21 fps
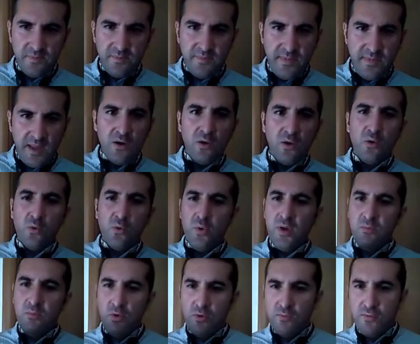Now
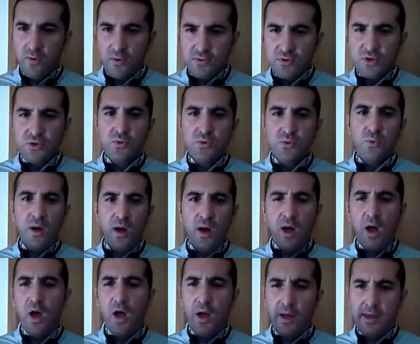we move on to
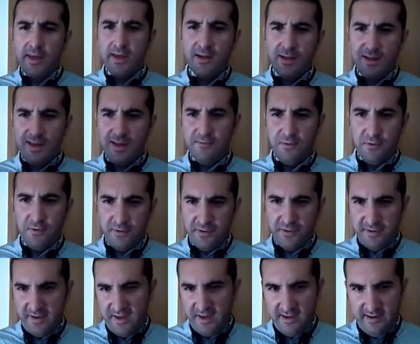higher level
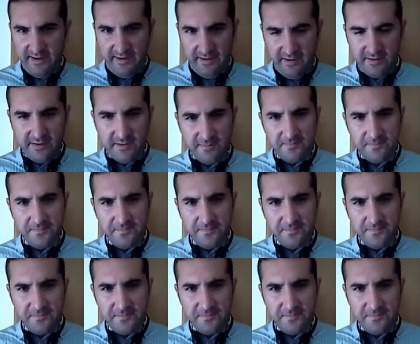thinking,